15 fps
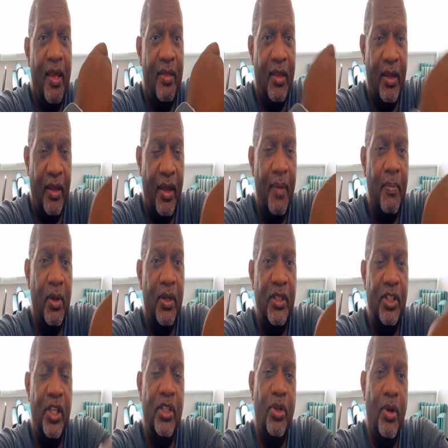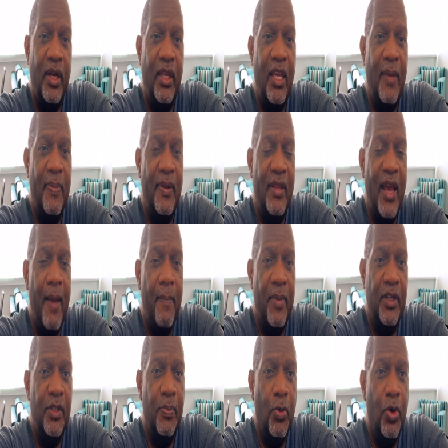The gimbal is just going to keep it that
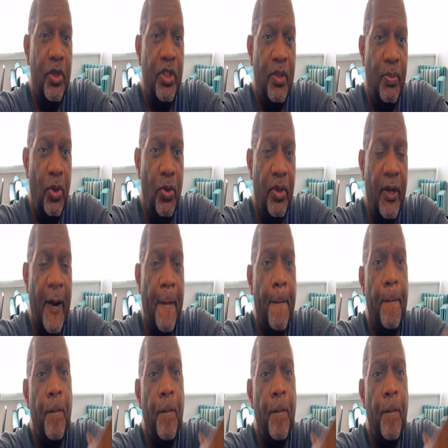much more smoother.